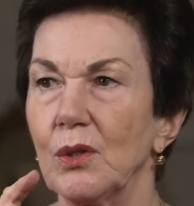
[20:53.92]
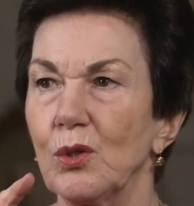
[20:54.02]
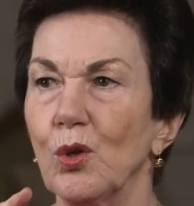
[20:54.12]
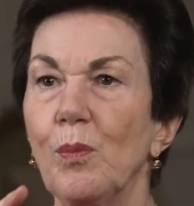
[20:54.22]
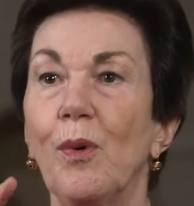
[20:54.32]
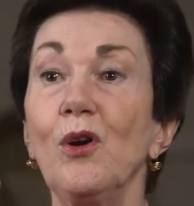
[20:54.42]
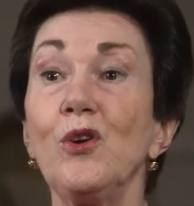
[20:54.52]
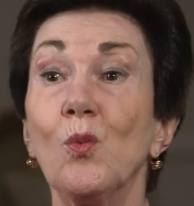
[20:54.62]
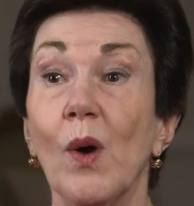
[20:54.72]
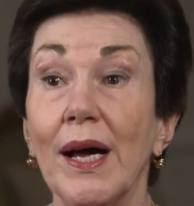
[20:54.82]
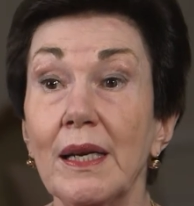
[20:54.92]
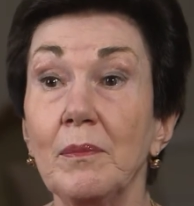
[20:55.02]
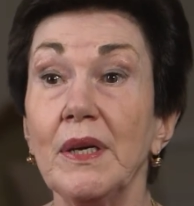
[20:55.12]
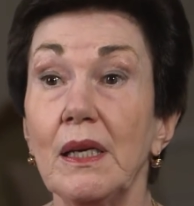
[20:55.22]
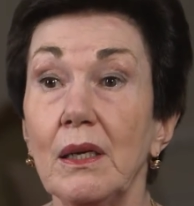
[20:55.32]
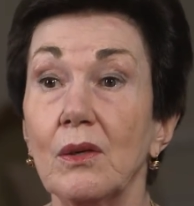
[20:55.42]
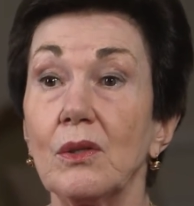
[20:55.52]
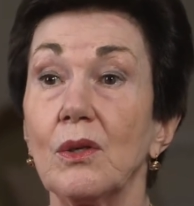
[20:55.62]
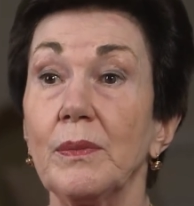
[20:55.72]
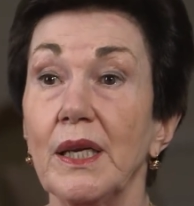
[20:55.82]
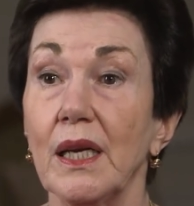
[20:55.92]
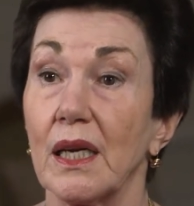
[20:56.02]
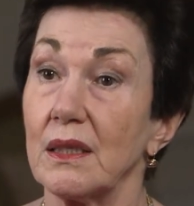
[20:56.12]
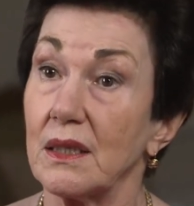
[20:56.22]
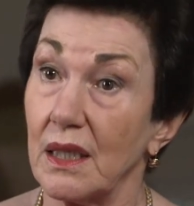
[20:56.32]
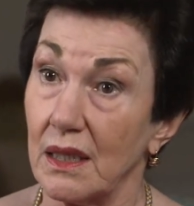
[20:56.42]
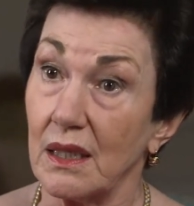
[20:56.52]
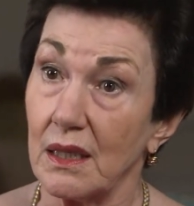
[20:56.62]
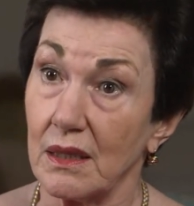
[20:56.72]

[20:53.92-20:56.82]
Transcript: 2.1 million Dominicans here